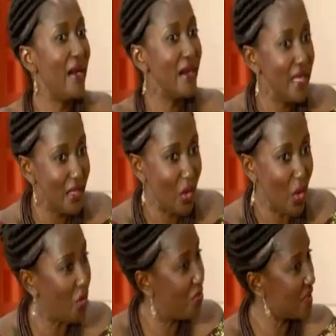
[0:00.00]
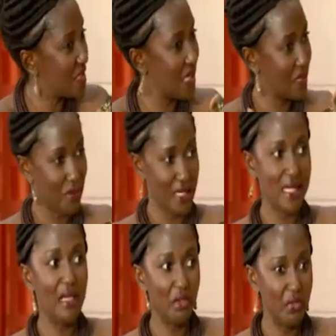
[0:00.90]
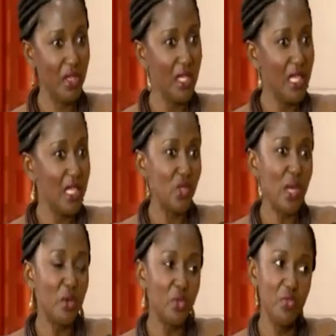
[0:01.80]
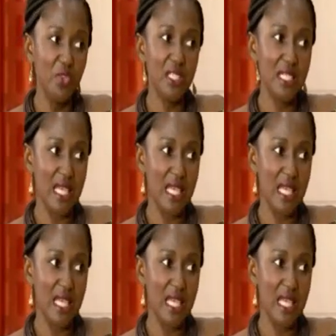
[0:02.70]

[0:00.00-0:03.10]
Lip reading: marry orphans like myself, so I wouldn't feel